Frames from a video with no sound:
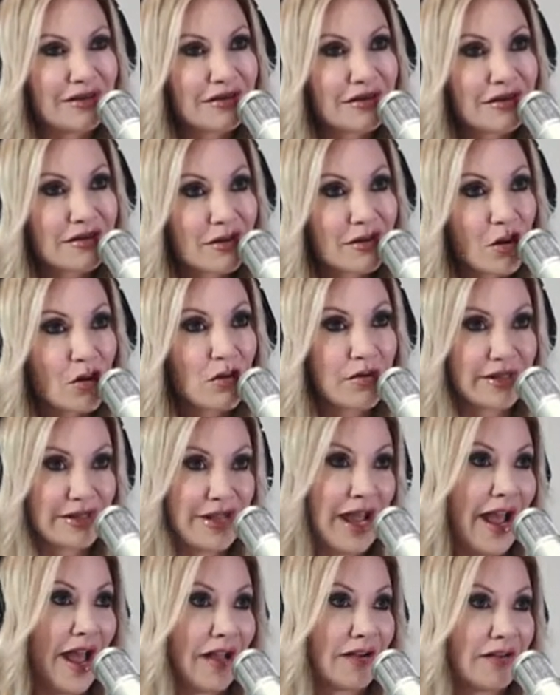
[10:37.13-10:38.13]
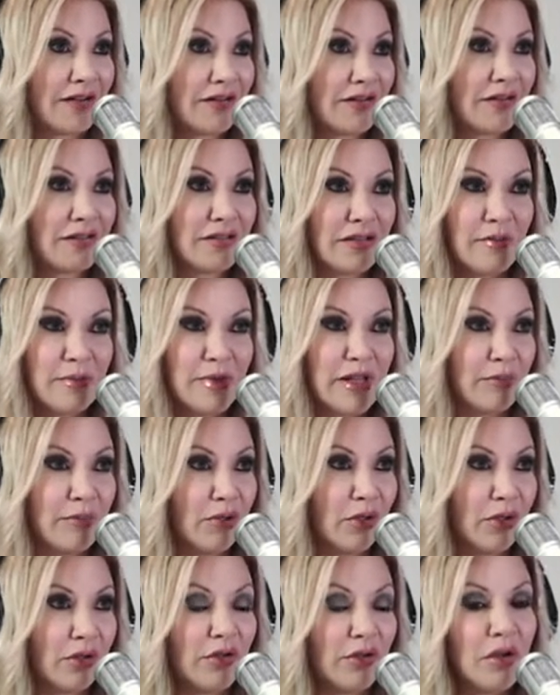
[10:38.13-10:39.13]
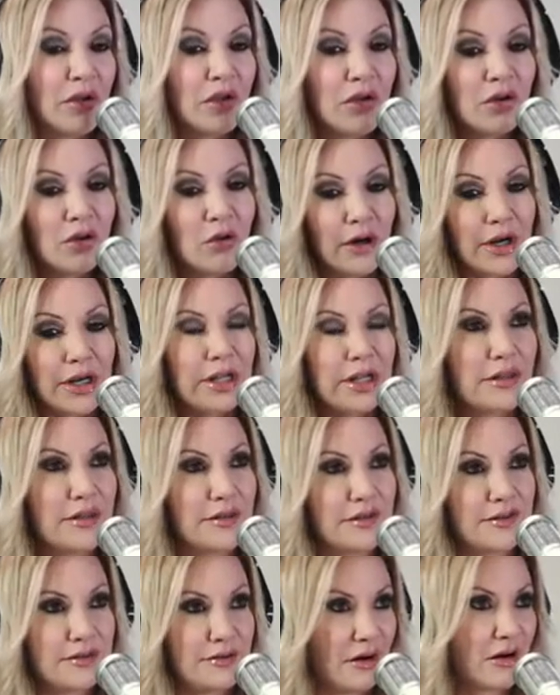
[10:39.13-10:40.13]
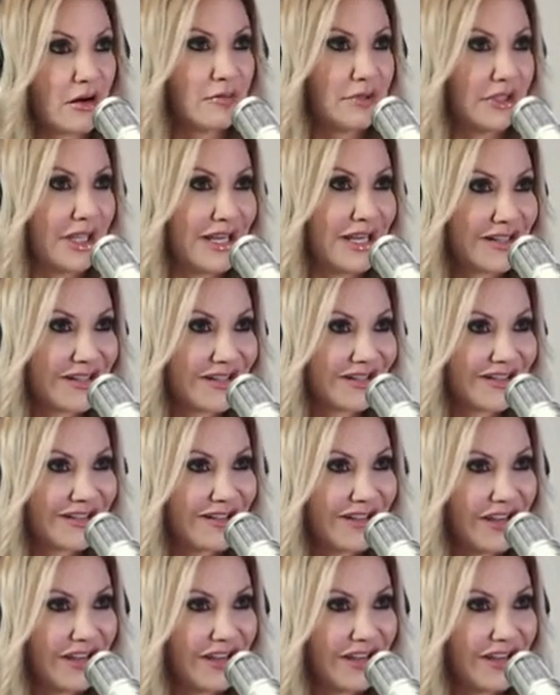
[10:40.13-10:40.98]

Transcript: so sad to see people who are in this dark place